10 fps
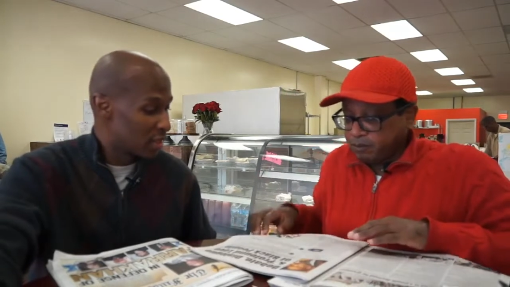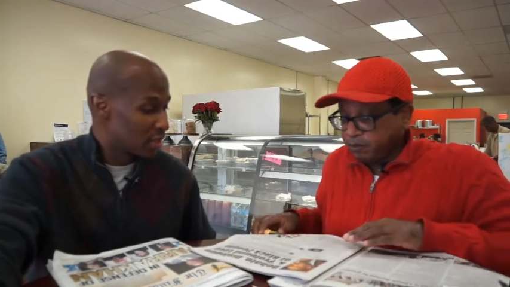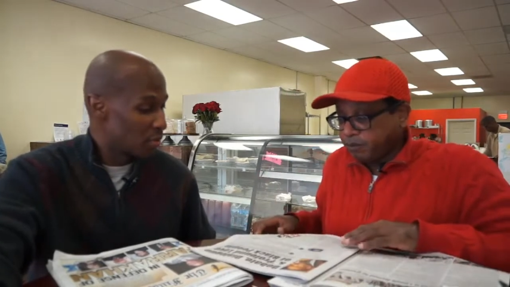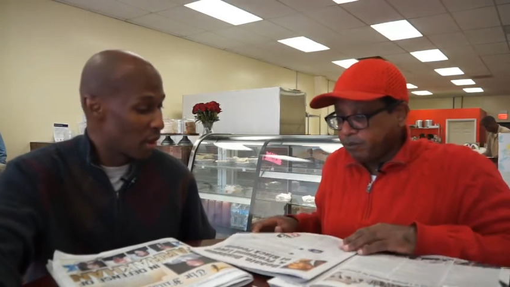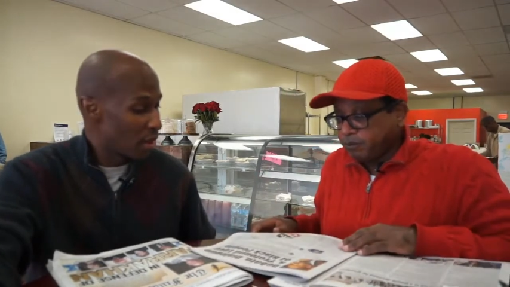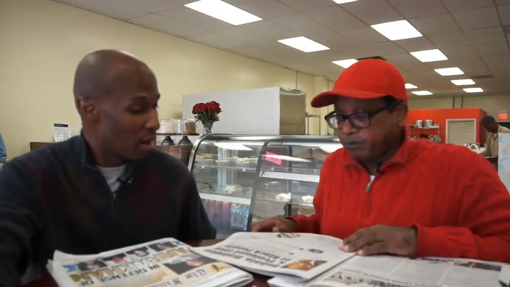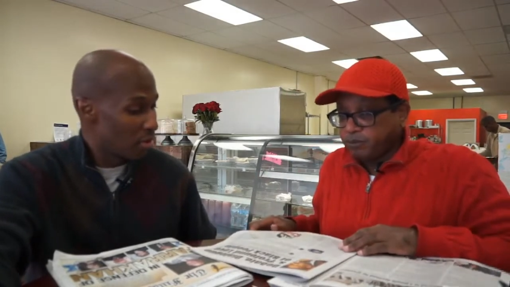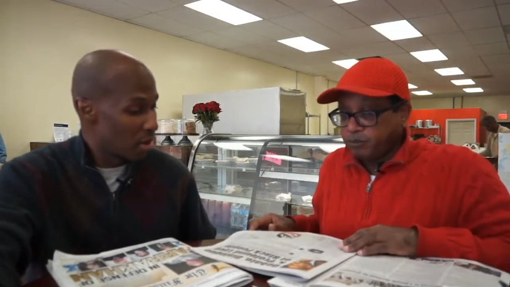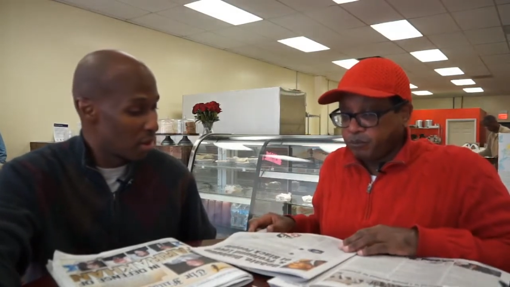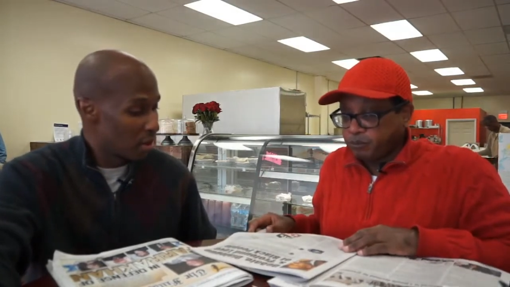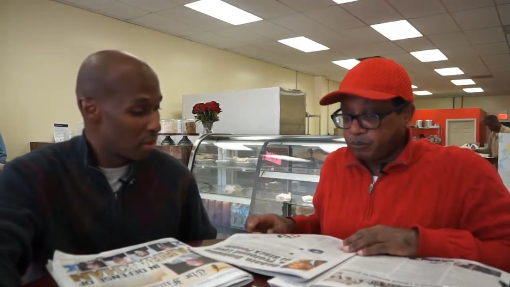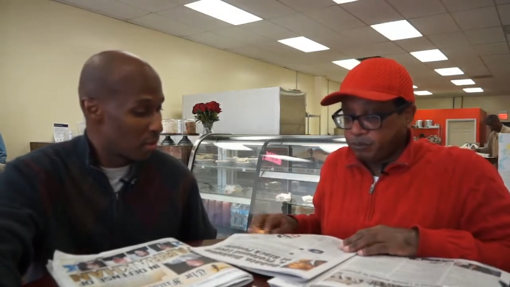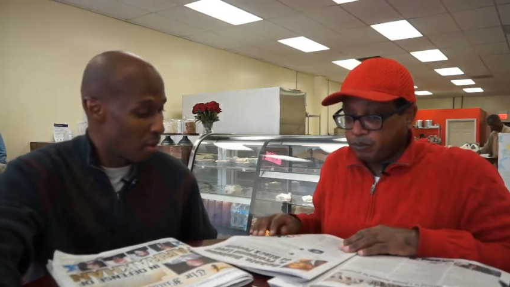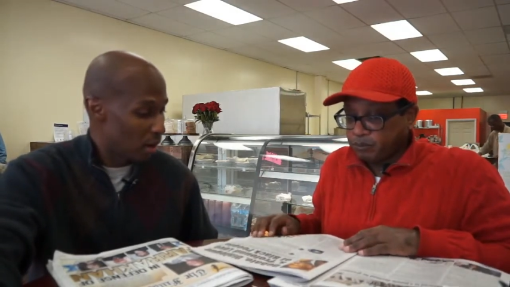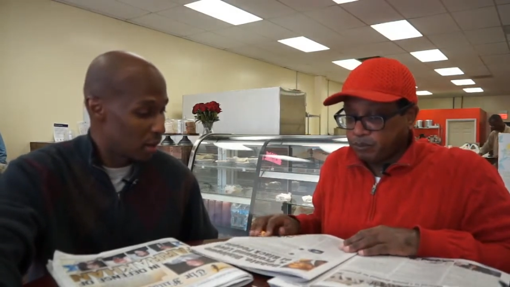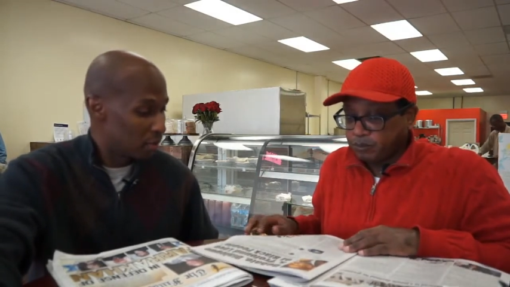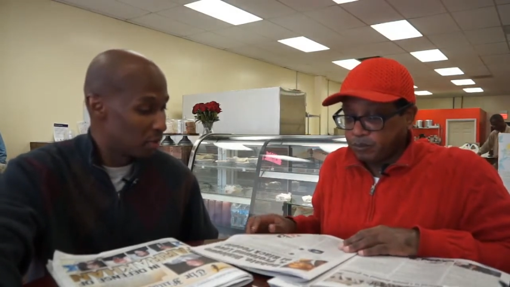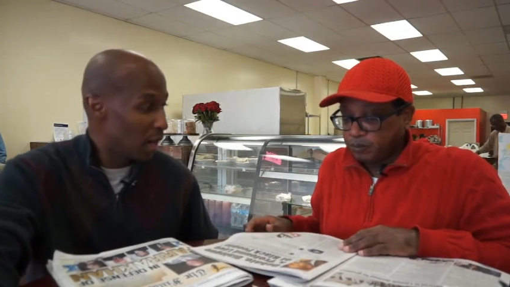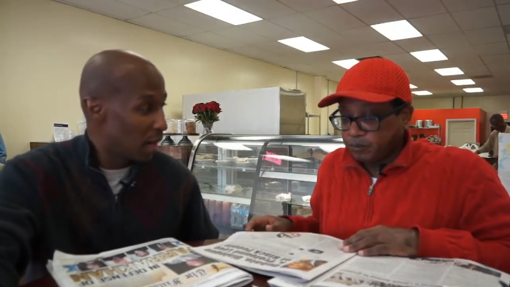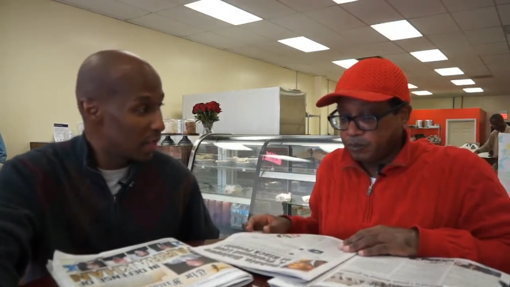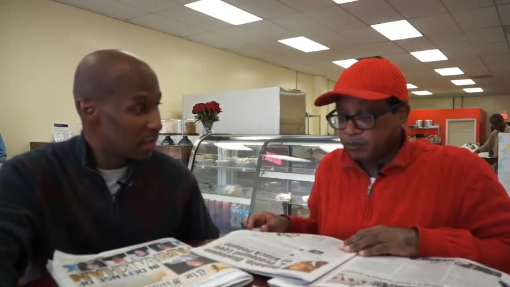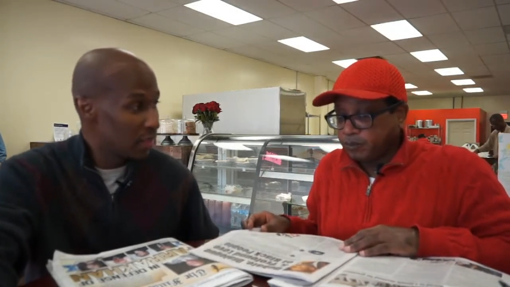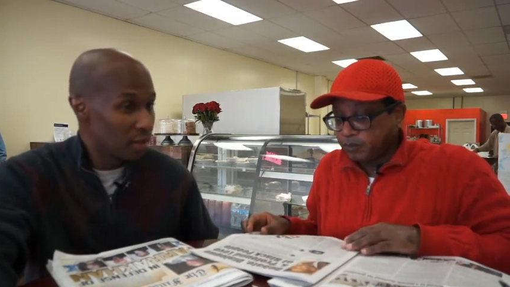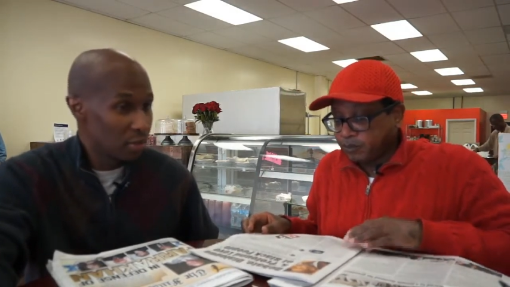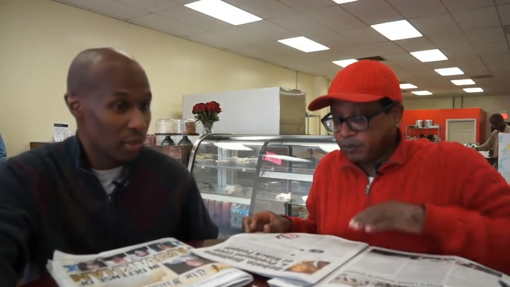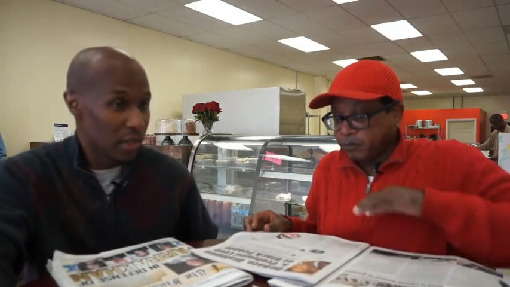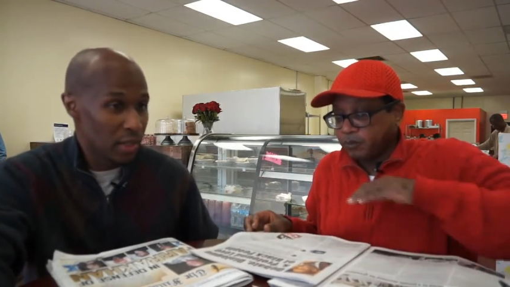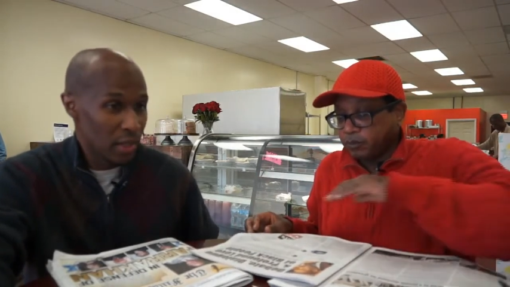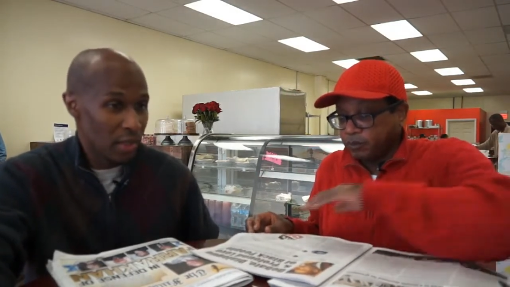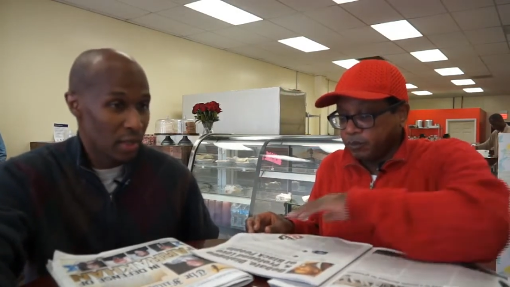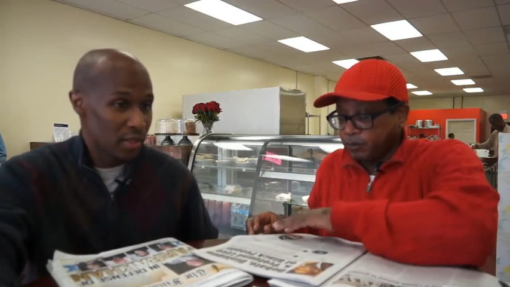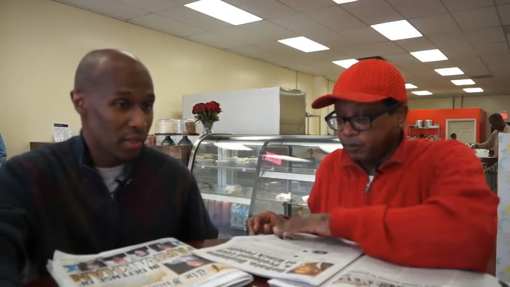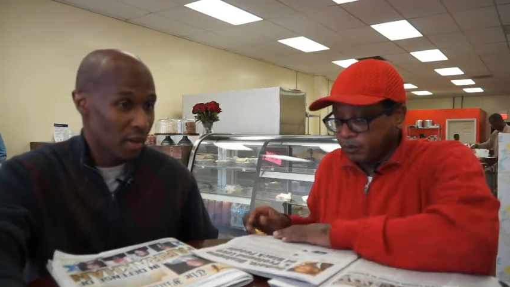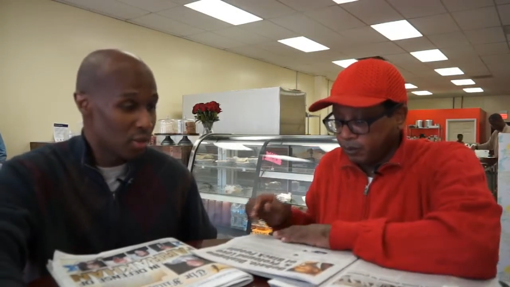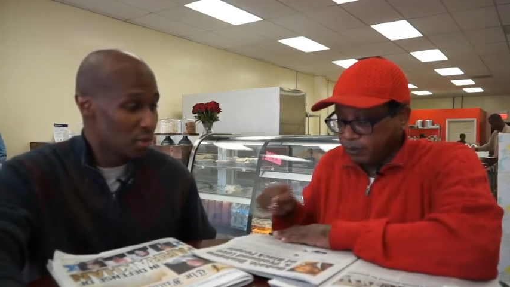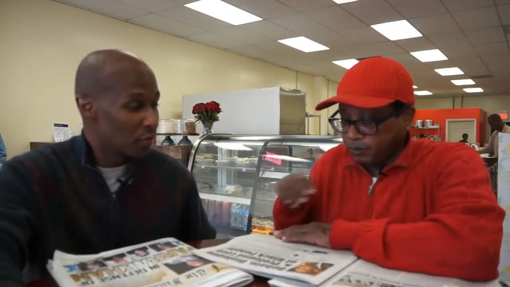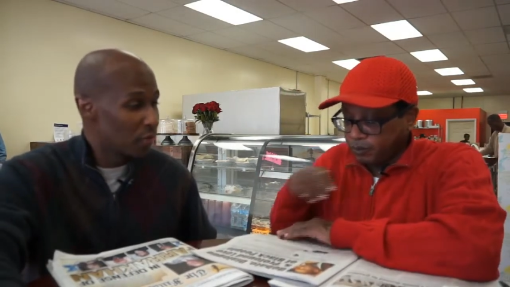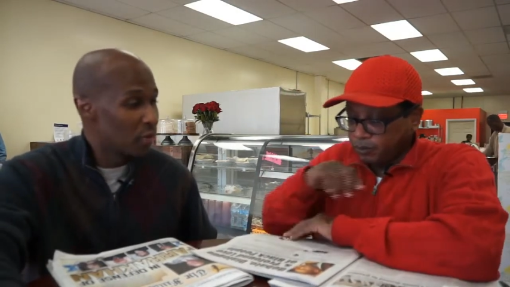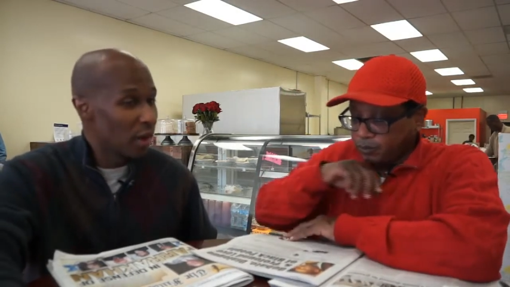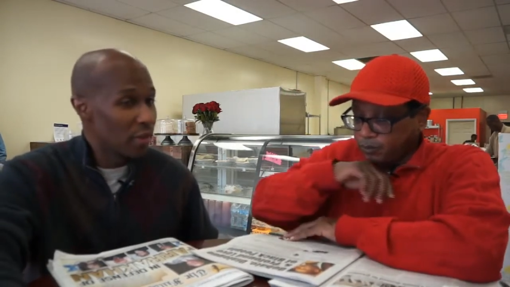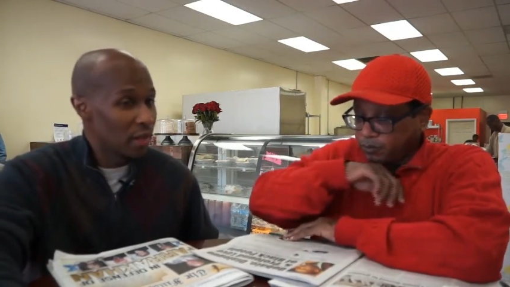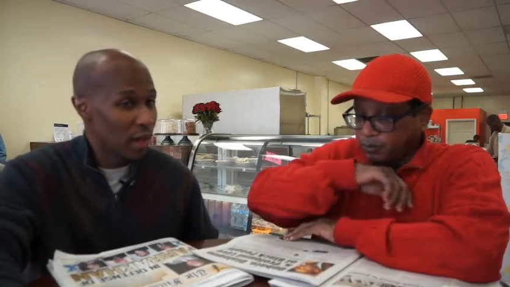Speaker 1: into brother our brother Marc Lamont Hill, but there's also a few other